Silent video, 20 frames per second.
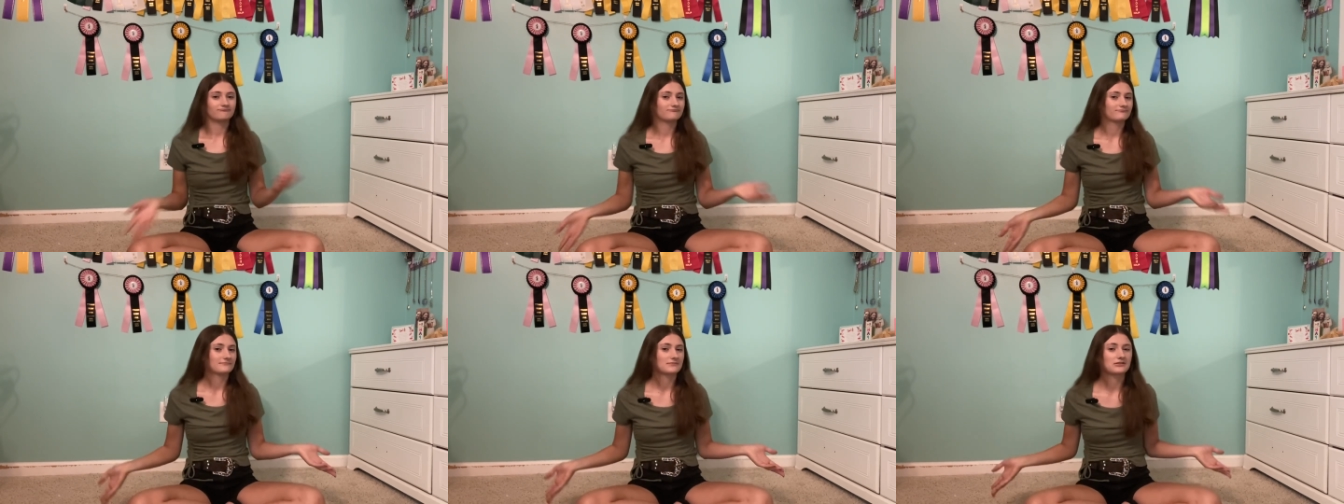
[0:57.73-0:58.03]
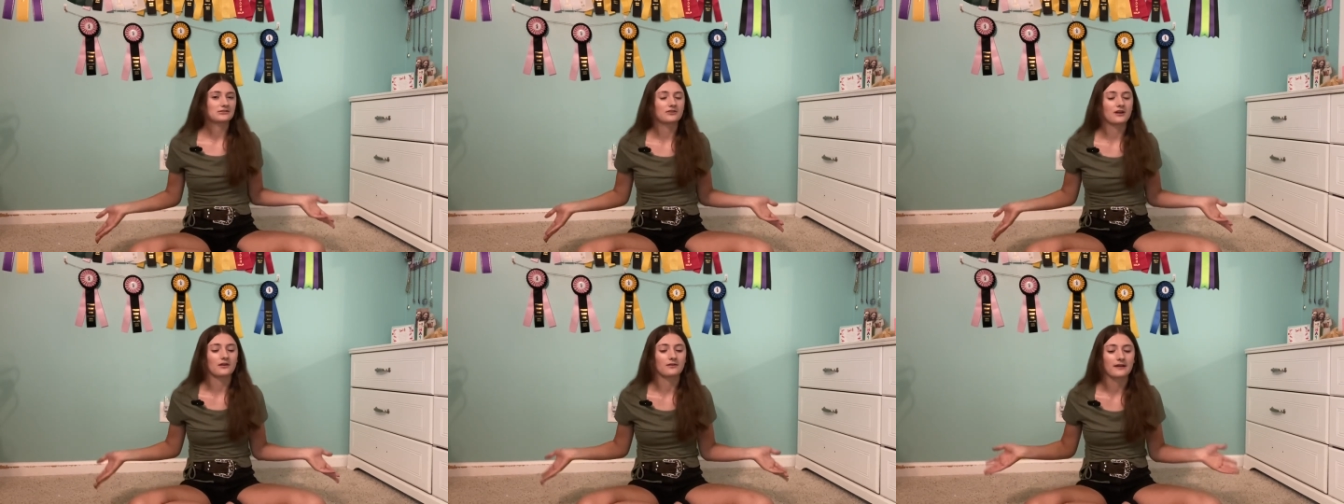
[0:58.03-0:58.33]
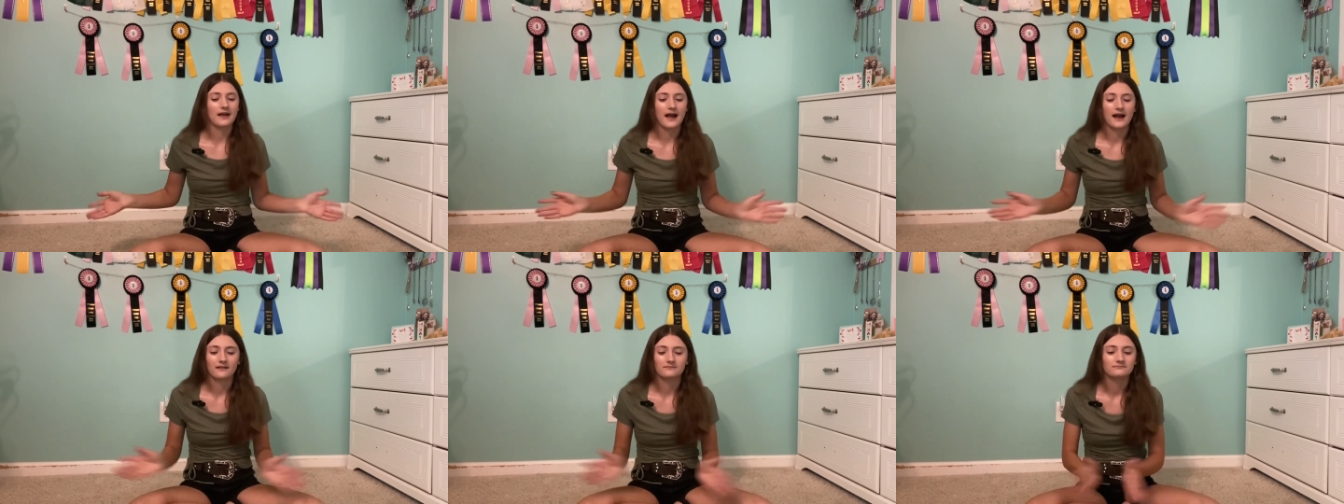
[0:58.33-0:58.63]
So
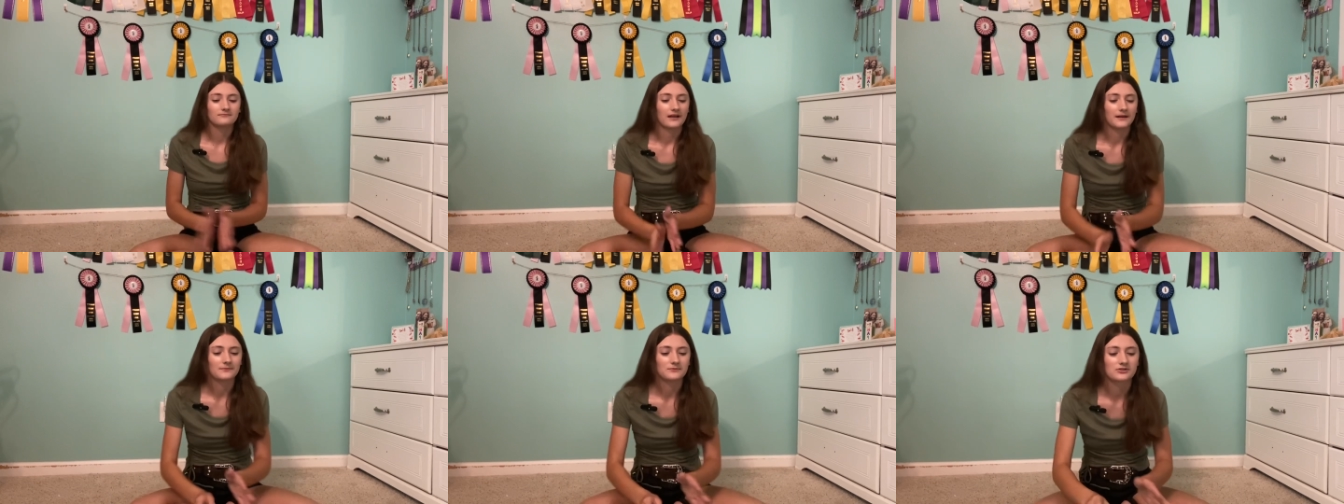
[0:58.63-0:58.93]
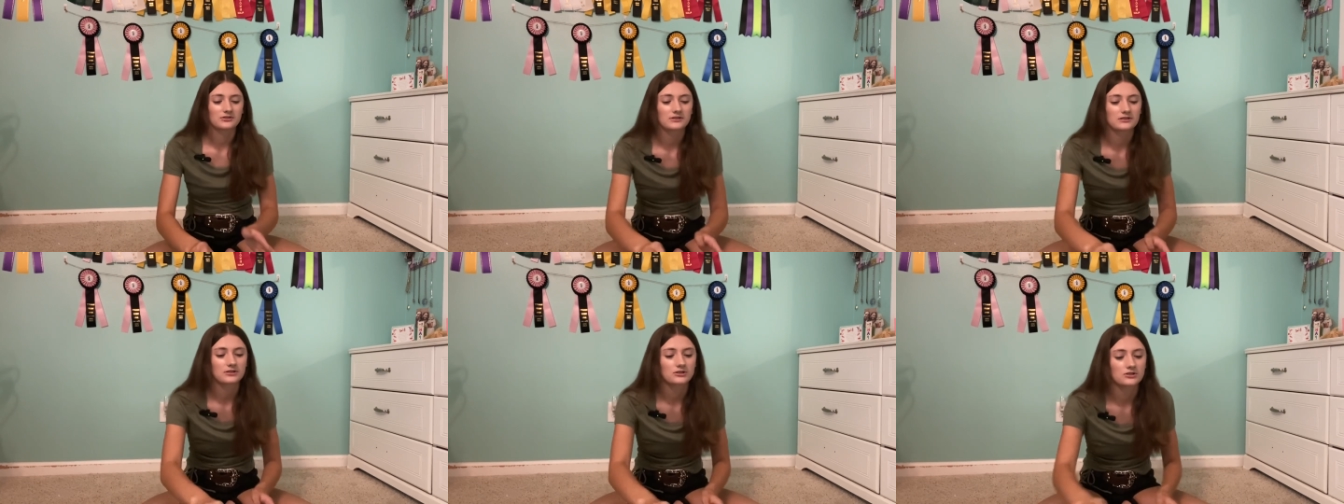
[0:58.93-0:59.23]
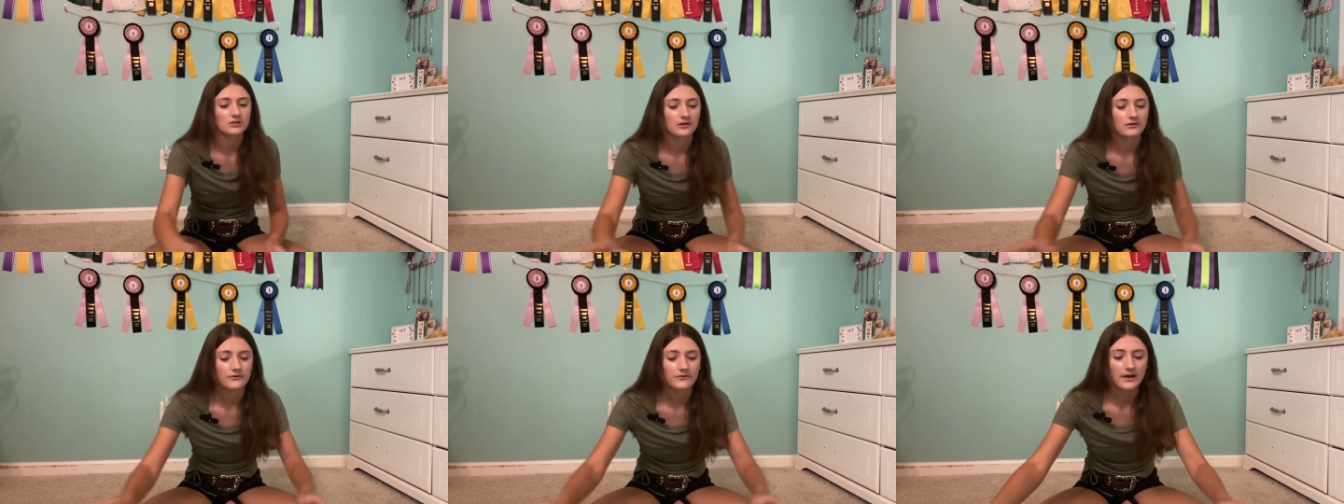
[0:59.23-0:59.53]
yeah, I'm just going to show
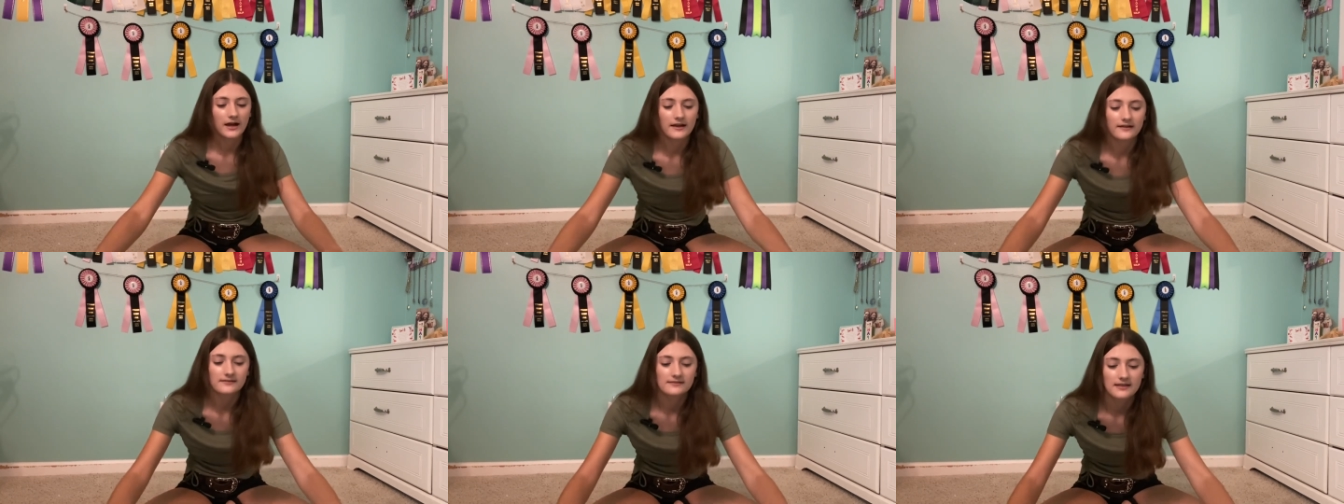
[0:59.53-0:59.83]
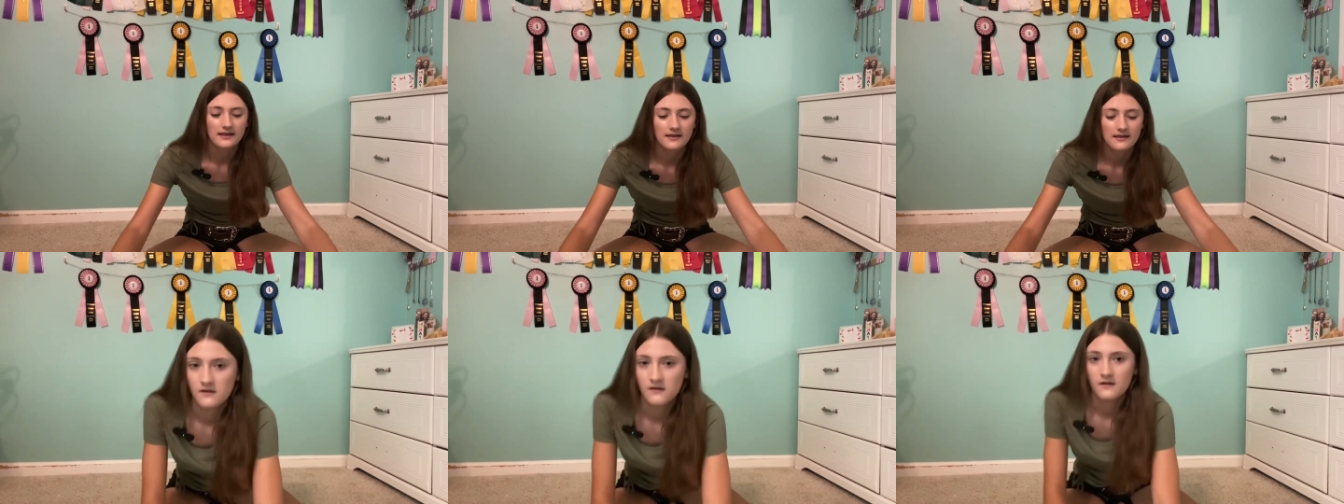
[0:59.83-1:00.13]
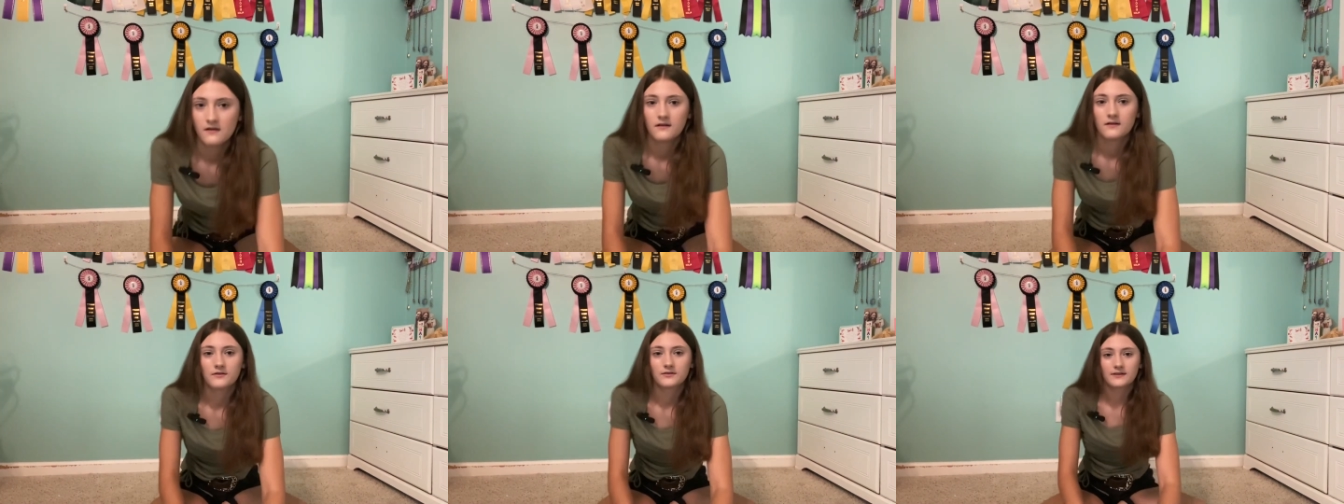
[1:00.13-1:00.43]
you guys.
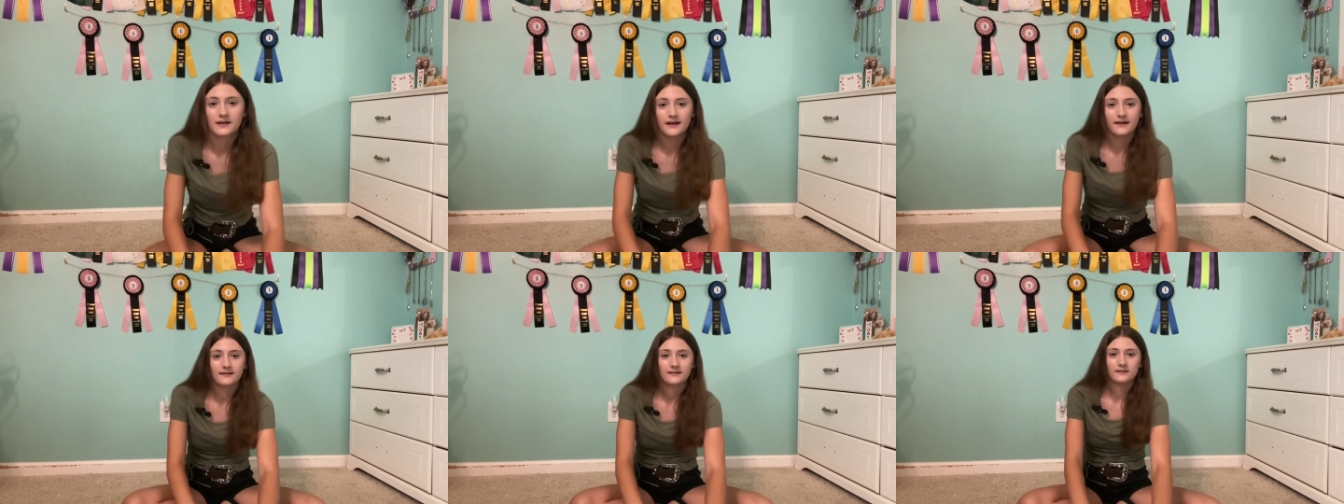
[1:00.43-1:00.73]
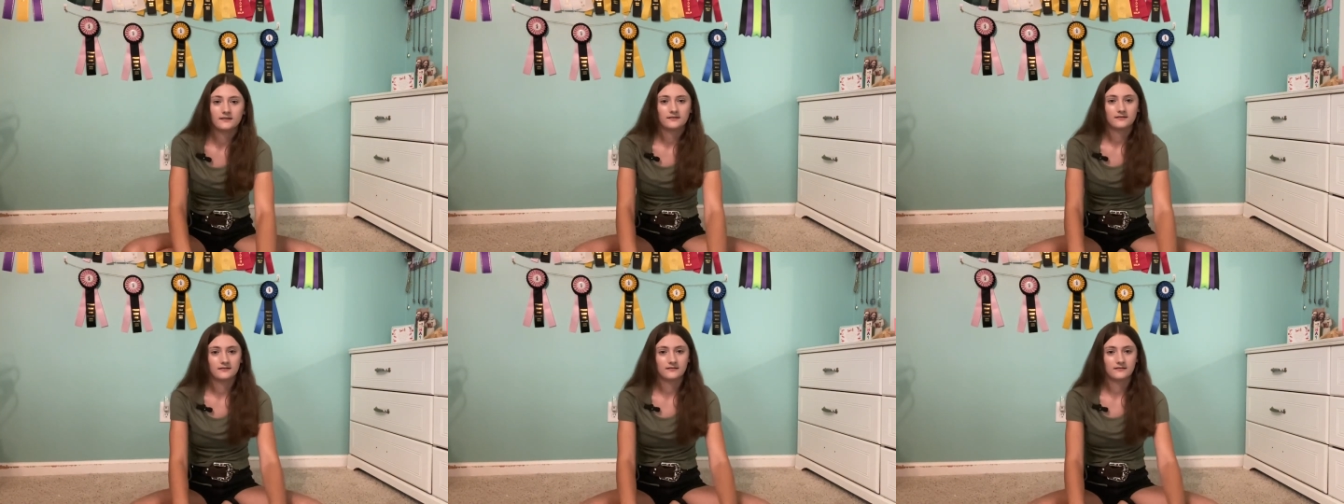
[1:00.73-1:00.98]
Okay,